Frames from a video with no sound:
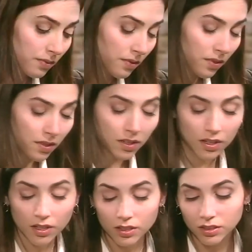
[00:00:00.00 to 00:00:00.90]

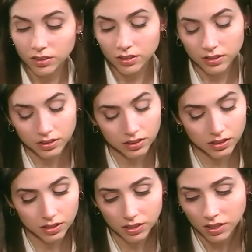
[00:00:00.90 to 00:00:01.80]

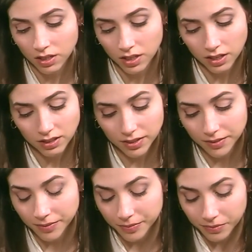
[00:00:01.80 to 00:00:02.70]

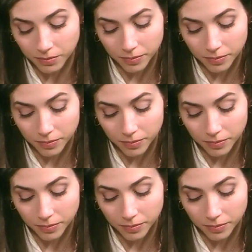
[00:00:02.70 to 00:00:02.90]
Nobody speaks.